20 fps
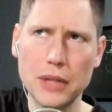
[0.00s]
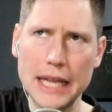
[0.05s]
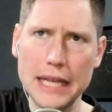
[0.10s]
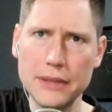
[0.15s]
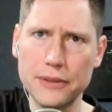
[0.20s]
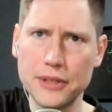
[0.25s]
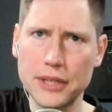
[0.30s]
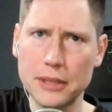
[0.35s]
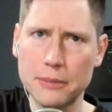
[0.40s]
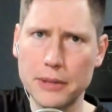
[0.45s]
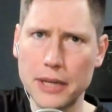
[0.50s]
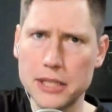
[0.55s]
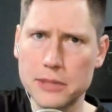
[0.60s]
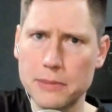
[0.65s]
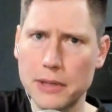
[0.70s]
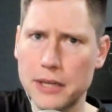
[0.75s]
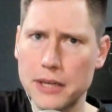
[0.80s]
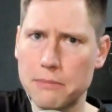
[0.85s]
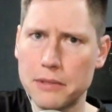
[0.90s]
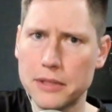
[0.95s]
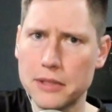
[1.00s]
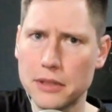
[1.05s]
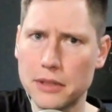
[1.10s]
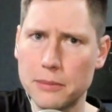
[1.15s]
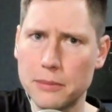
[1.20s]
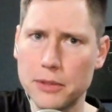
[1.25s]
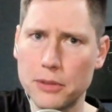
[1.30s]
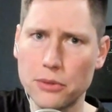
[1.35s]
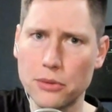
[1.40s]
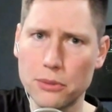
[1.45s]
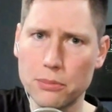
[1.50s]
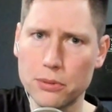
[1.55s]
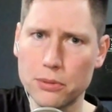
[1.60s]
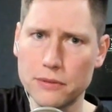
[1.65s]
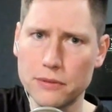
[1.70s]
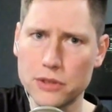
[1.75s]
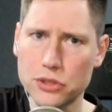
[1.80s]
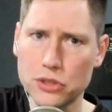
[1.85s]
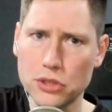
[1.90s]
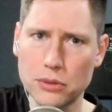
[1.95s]
eight gigabytes might have been the limit with the
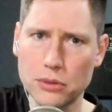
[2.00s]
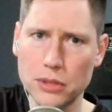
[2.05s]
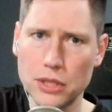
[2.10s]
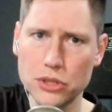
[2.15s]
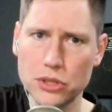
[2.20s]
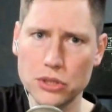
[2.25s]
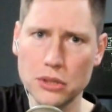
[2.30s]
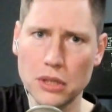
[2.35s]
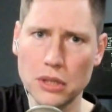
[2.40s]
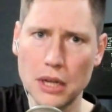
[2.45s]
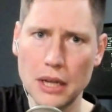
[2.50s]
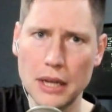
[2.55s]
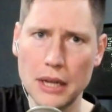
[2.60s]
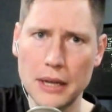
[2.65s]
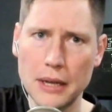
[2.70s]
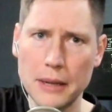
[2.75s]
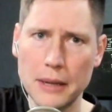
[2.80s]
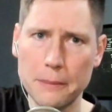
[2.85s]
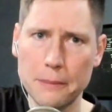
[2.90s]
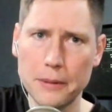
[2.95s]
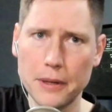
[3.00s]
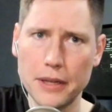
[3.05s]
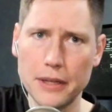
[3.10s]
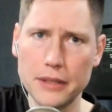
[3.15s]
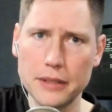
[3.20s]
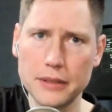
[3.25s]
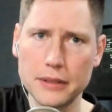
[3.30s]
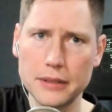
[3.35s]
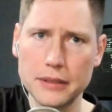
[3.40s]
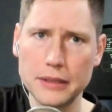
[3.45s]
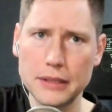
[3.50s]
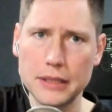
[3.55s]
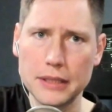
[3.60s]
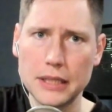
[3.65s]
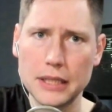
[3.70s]
previous generation, but mm-hmm.